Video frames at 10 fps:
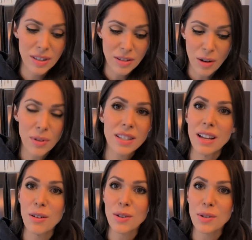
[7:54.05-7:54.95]
Start with the
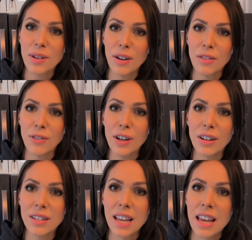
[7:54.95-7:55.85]
sourdough starter
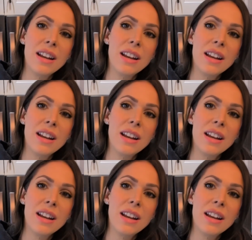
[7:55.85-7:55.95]
first.